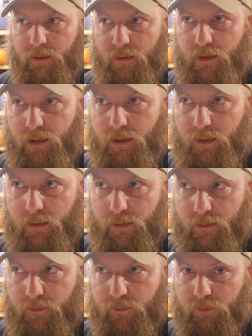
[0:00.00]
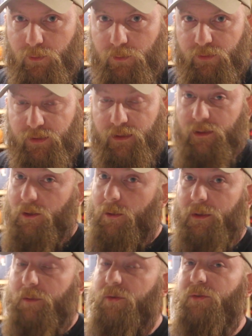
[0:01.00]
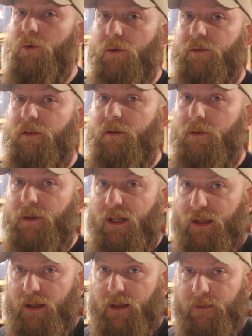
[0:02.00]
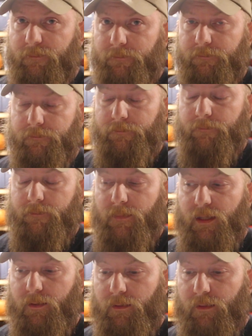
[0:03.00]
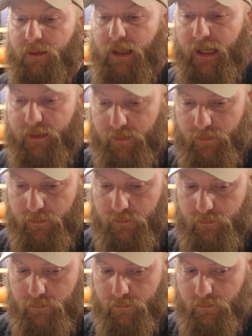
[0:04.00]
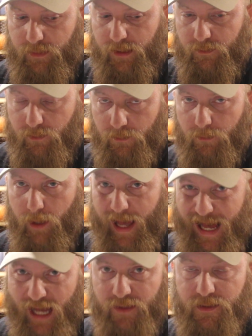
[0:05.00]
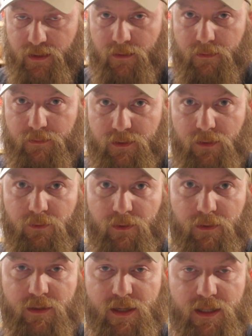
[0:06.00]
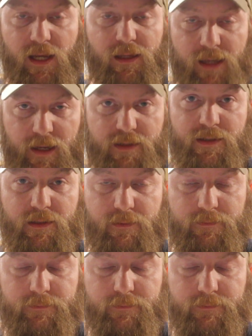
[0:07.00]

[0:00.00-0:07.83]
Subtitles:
The school said that nobody was forced to do anything. Yet, they do ask children to say yes.